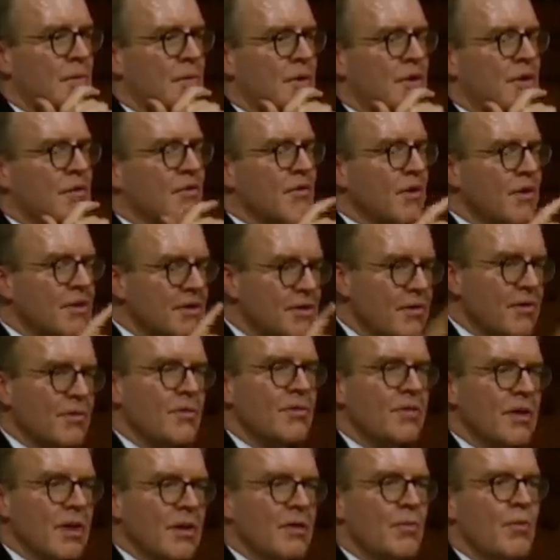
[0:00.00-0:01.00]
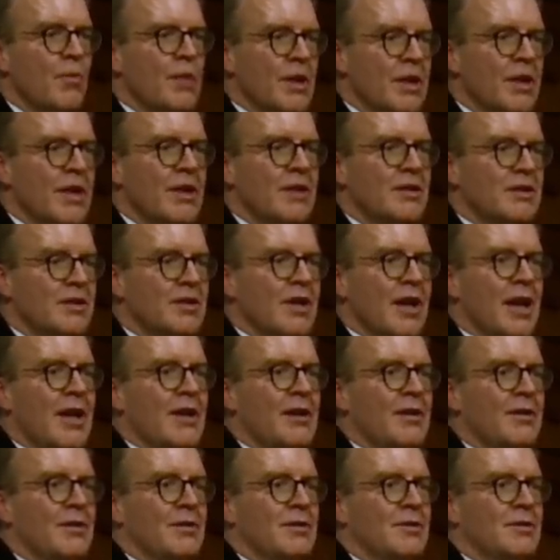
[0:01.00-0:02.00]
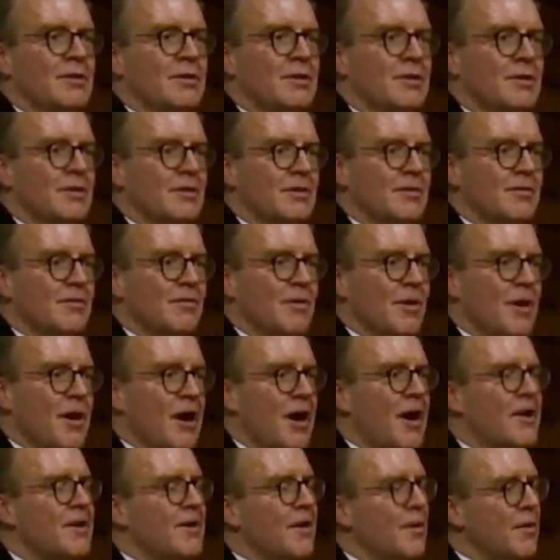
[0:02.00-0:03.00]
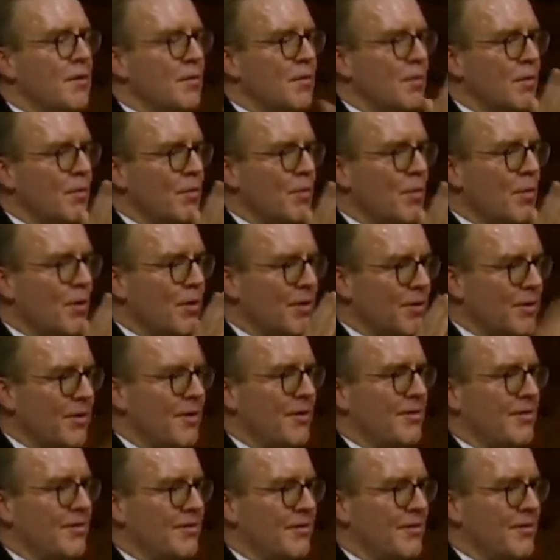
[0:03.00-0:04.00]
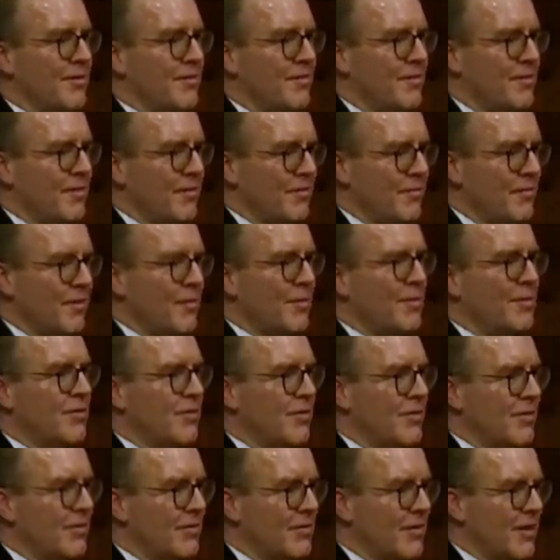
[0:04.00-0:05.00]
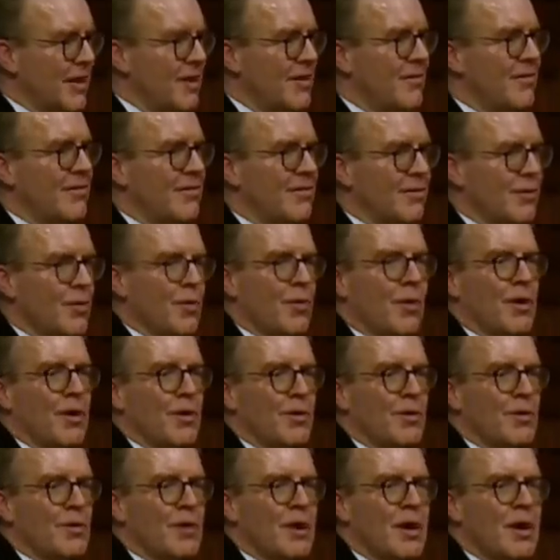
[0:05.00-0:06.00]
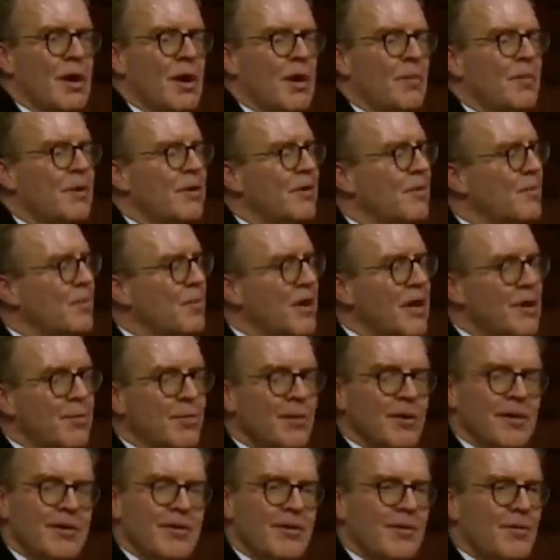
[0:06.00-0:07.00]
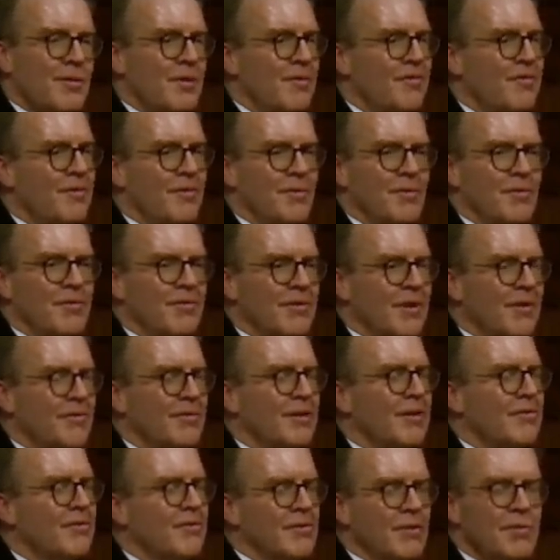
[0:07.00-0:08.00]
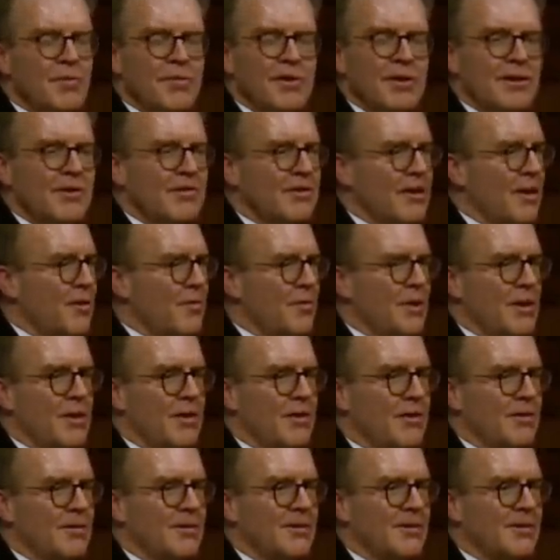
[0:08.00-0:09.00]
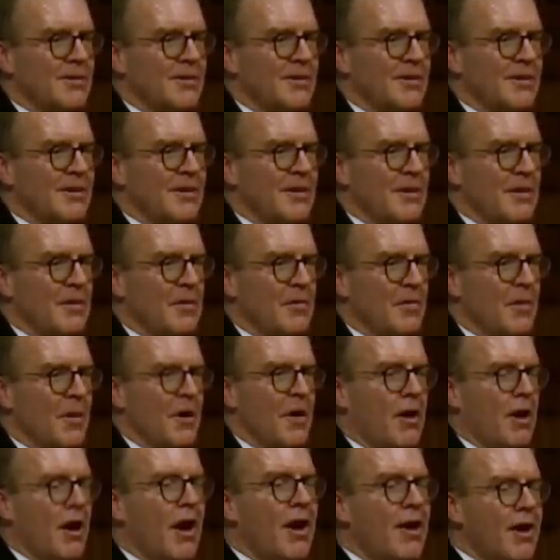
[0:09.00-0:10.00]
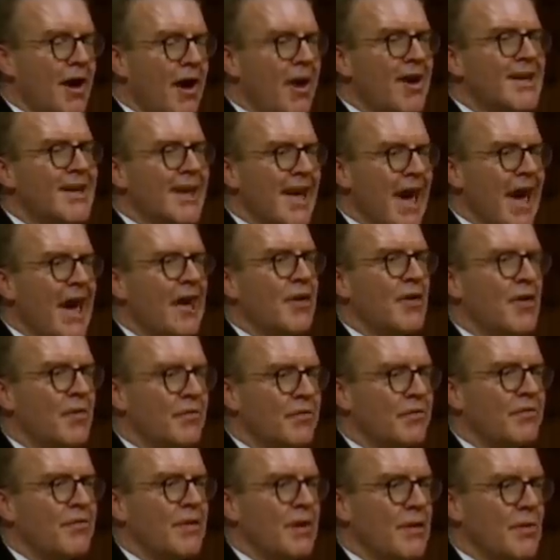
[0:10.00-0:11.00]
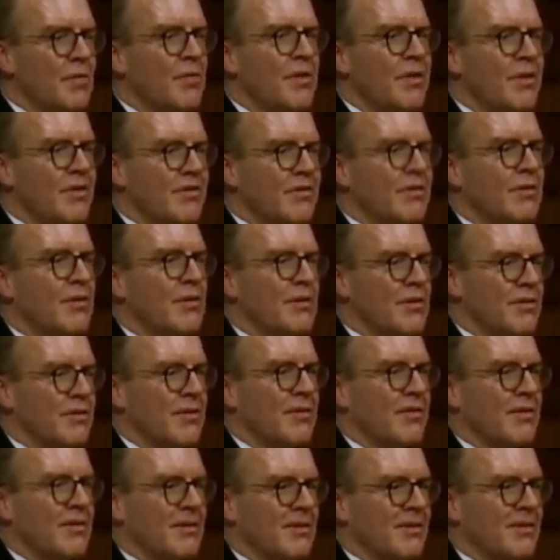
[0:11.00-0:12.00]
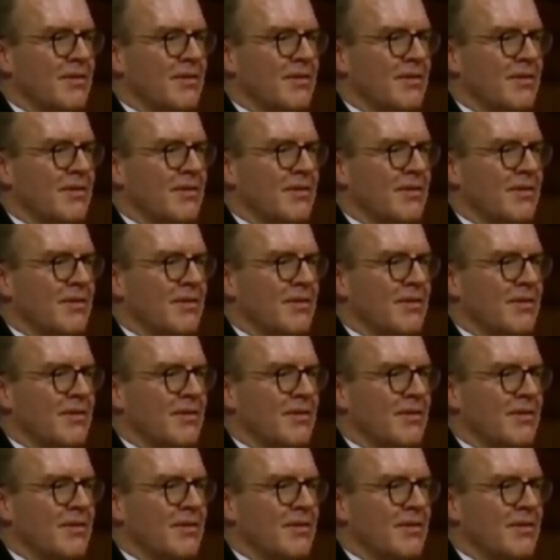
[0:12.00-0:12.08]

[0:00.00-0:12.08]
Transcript: because I do think we need challenge. Uh, I don't want us to default to the status quo, because people are doing it for themselves. Now something is going on. I, I cannot feel this good.